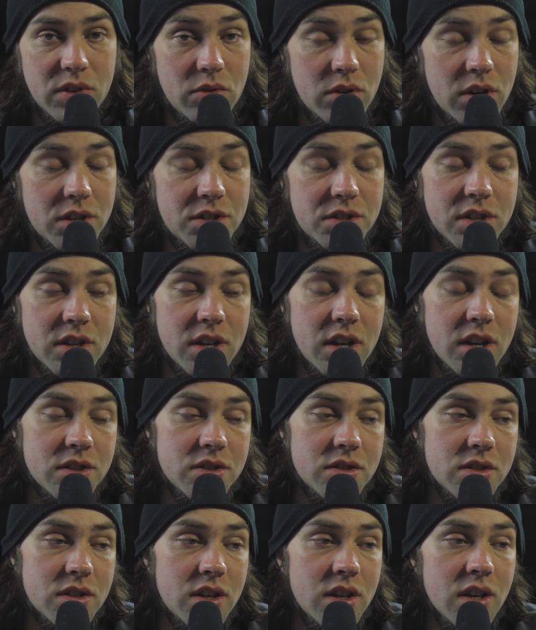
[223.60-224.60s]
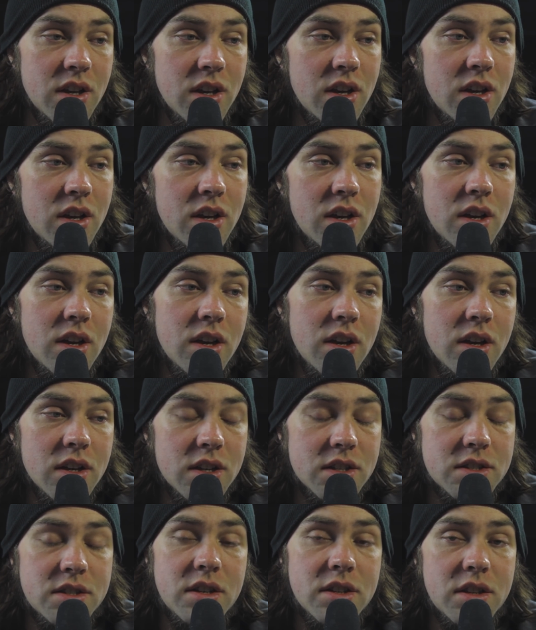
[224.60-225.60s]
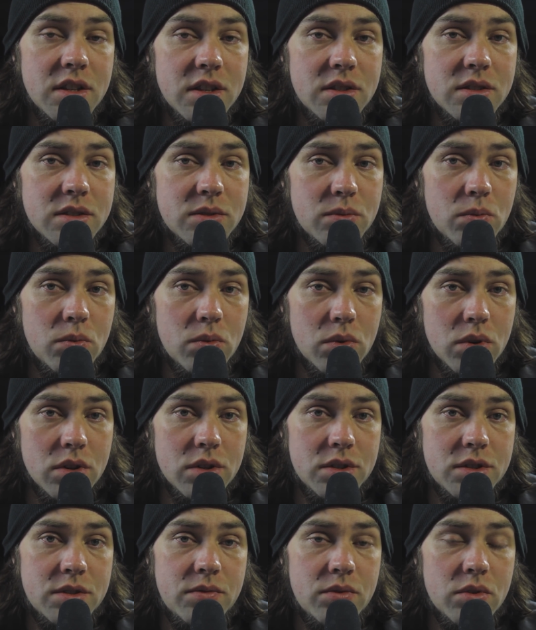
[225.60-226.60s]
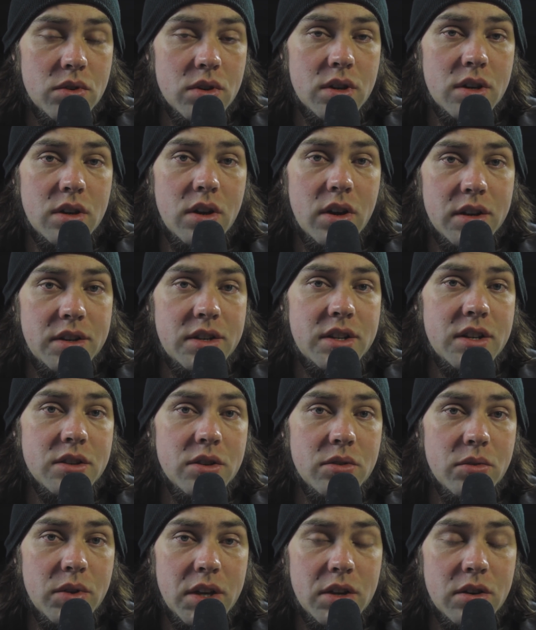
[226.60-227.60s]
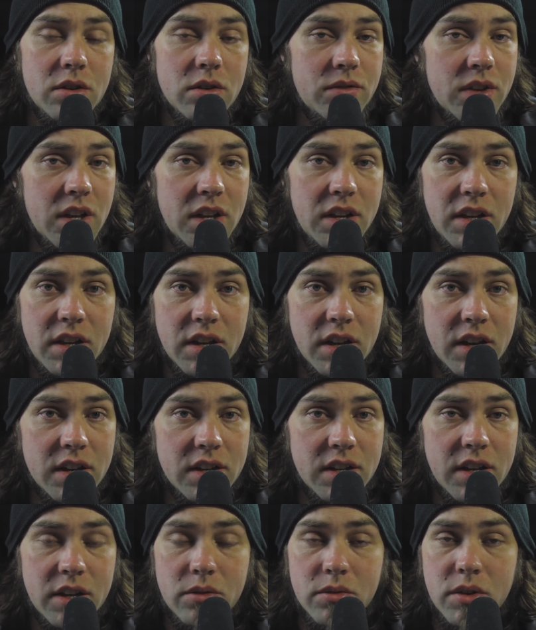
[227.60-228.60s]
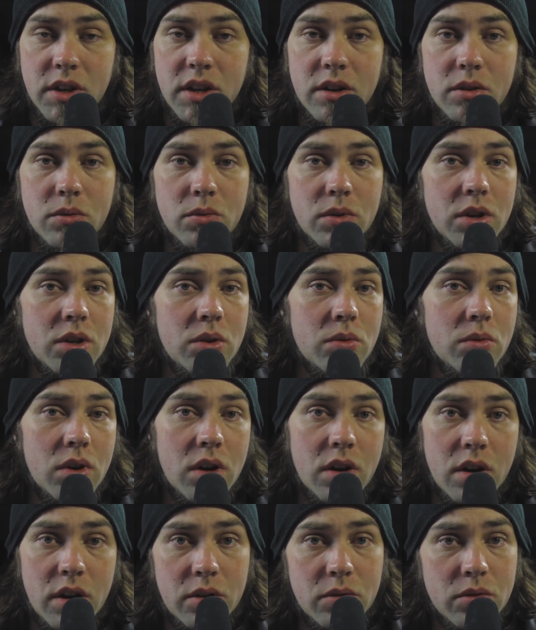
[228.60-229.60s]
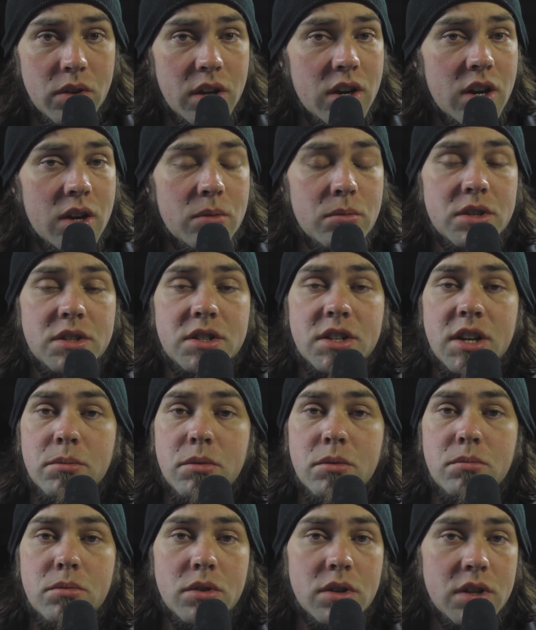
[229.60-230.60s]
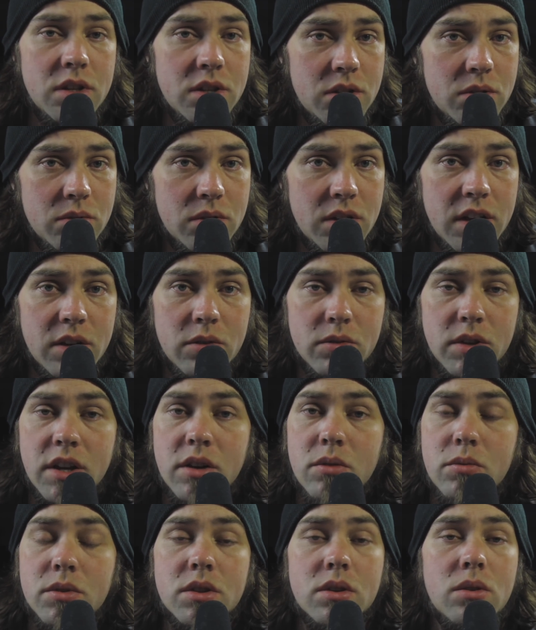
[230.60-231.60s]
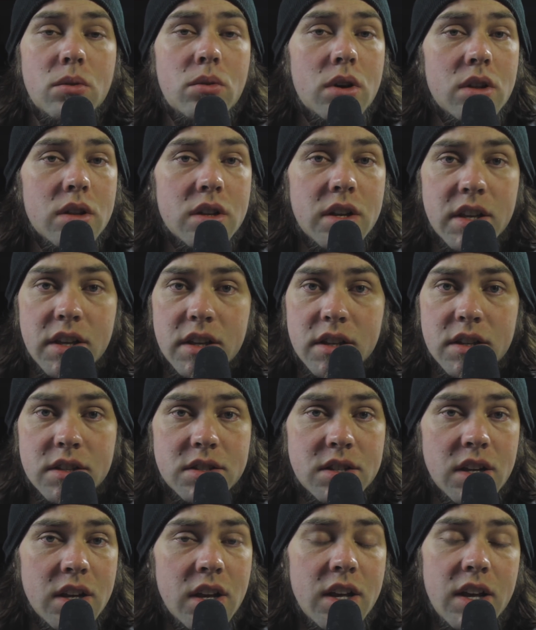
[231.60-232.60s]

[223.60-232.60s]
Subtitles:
crushing, actually, because nothing is worse for a content creator of any kind. I don't care where you are, I don't care how much time you put into it, I don't care what the quality is.